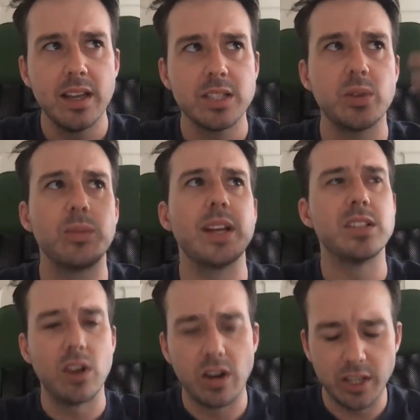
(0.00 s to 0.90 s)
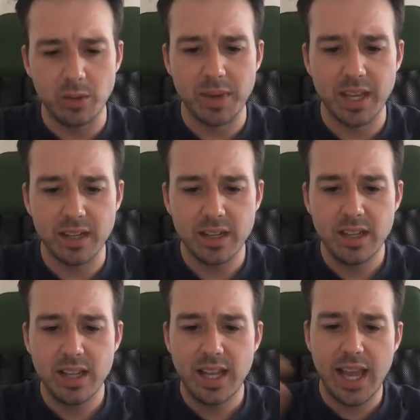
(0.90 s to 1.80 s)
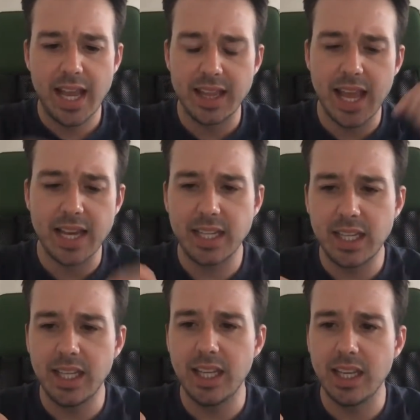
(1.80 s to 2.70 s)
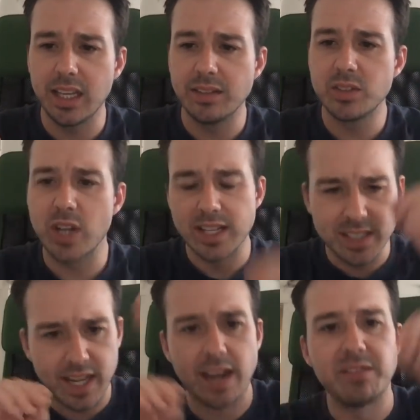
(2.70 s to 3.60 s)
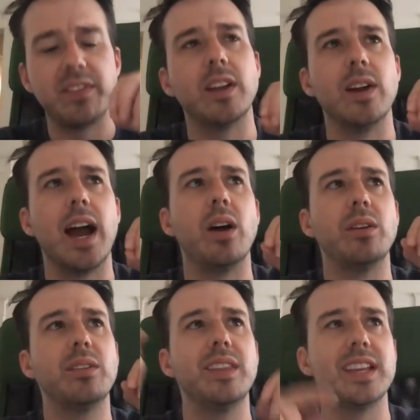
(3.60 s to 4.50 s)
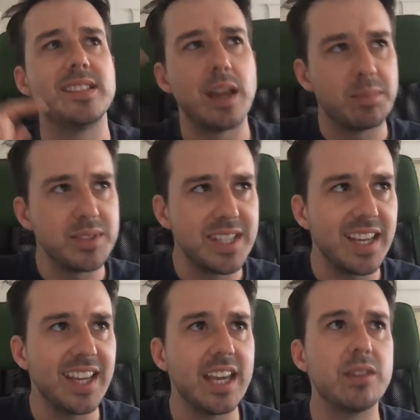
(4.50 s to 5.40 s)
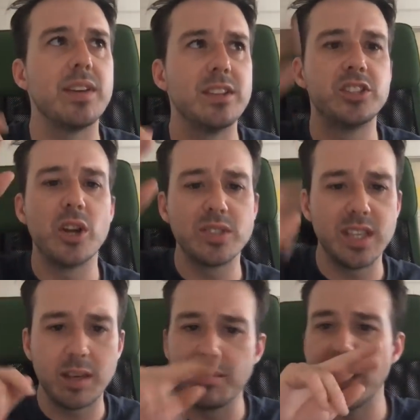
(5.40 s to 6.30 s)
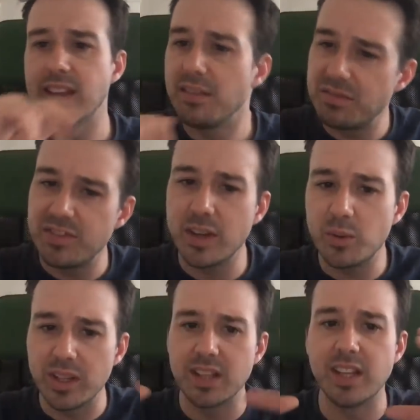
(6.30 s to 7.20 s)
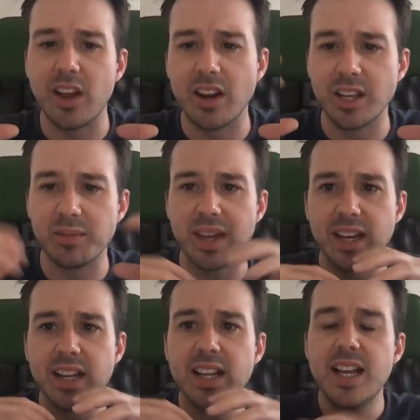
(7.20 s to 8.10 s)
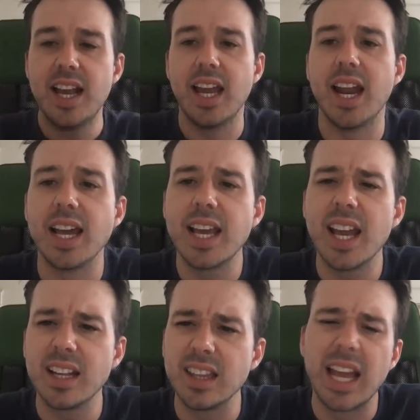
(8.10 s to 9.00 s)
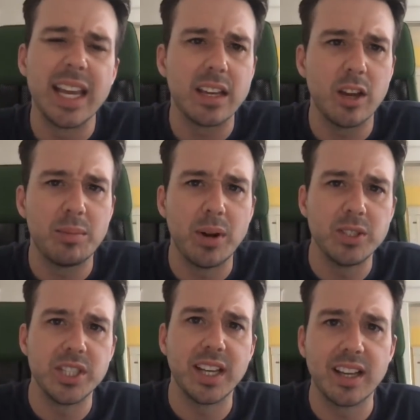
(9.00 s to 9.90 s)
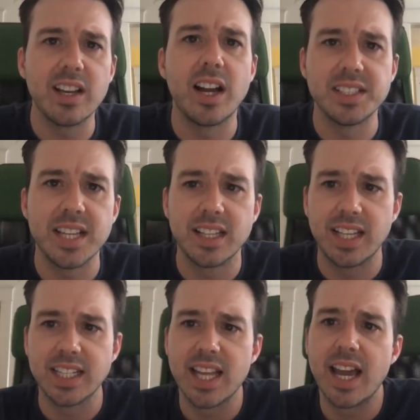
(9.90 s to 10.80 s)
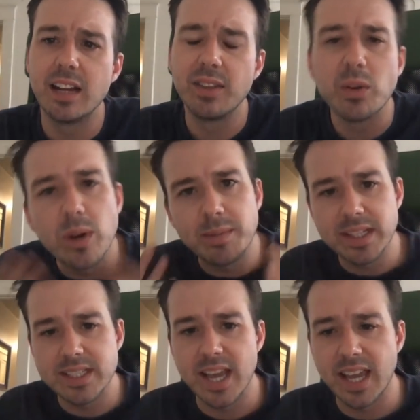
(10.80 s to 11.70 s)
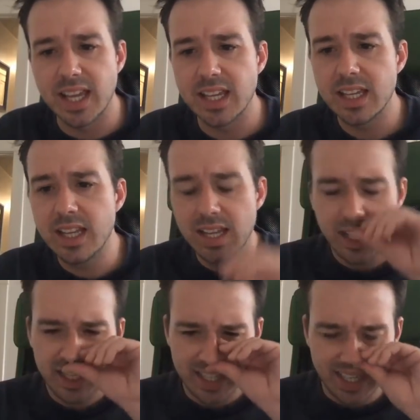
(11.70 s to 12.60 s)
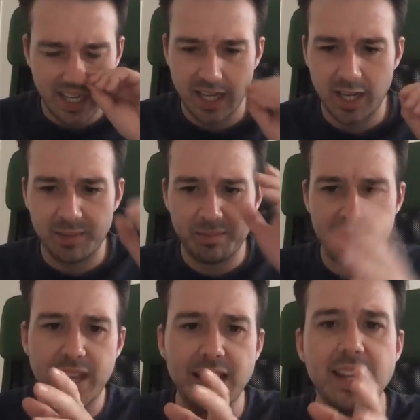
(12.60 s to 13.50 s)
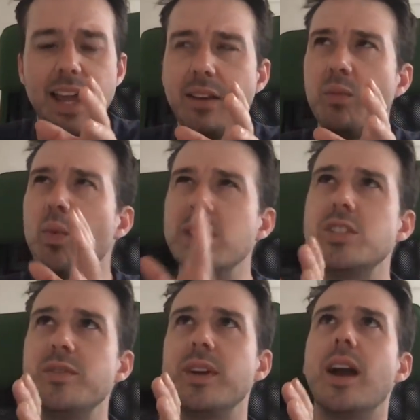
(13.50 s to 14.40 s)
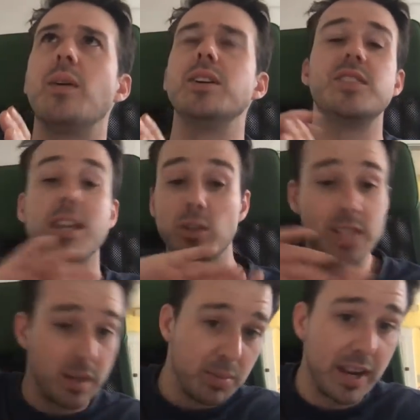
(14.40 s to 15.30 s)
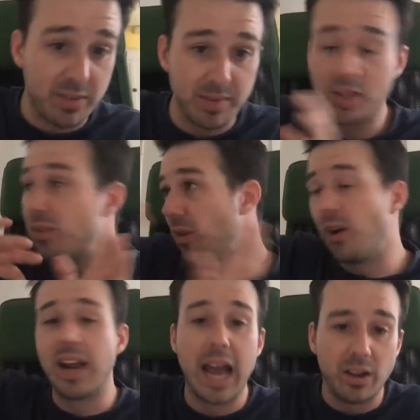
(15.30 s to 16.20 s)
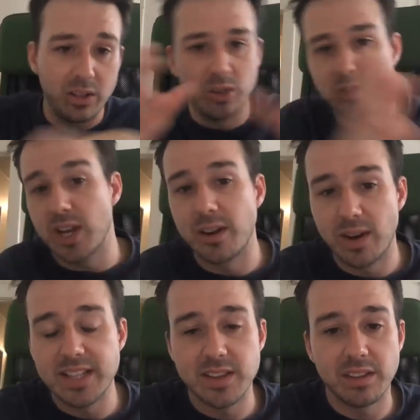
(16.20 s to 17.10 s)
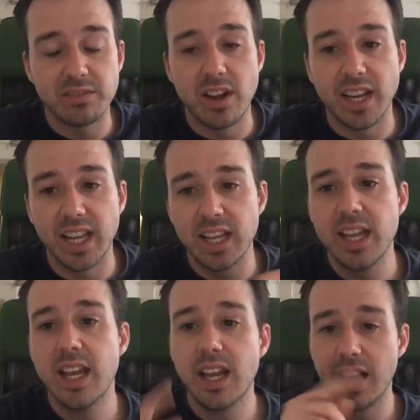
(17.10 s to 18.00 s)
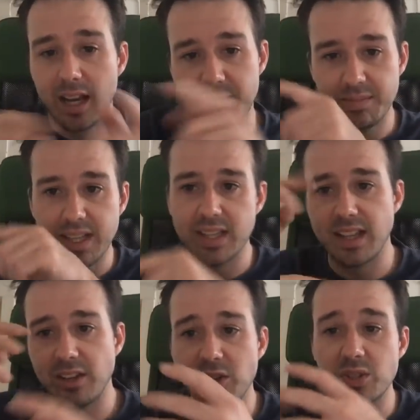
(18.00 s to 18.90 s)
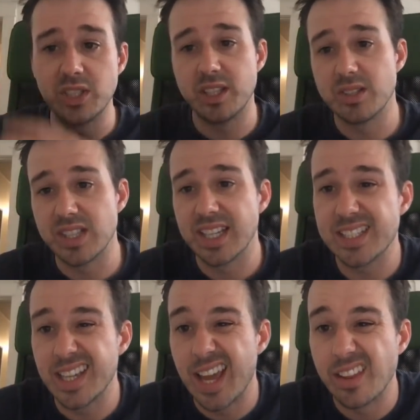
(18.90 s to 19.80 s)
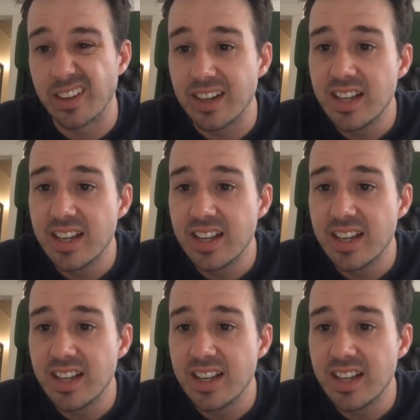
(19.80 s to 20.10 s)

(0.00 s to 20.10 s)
So he writes an argument, and then he tries to kind of figure out the examples he can give and the jokes he can make that fit within the argument. And I kind of like approaching content like that. Like, what am I saying? And then once you figure out what you're saying, you take a break from it, you throw it out, you try to write something funny. And then usually those link together.